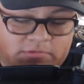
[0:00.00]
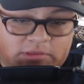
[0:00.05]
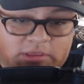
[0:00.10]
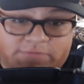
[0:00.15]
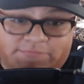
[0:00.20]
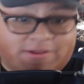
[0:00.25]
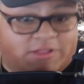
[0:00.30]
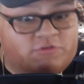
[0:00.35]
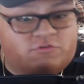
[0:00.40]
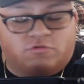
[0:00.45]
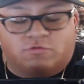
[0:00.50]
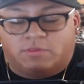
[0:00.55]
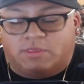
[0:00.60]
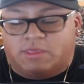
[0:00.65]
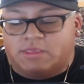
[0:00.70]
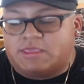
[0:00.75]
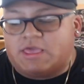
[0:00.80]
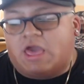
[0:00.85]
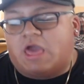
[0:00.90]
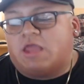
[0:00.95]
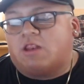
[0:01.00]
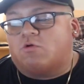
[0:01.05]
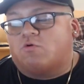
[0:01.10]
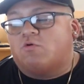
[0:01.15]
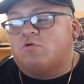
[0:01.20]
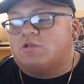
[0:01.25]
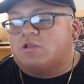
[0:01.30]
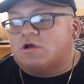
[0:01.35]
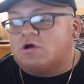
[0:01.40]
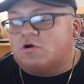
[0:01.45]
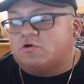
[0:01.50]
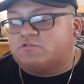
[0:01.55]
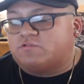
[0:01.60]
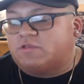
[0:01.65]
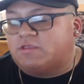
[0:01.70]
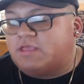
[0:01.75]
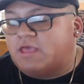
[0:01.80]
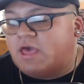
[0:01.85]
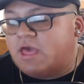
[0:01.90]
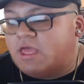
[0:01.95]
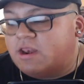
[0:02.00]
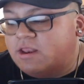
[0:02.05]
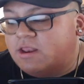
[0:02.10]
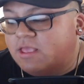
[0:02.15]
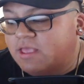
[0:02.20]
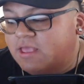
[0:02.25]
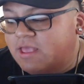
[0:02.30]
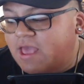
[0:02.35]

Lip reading: Eventually. Again, who knows? Again,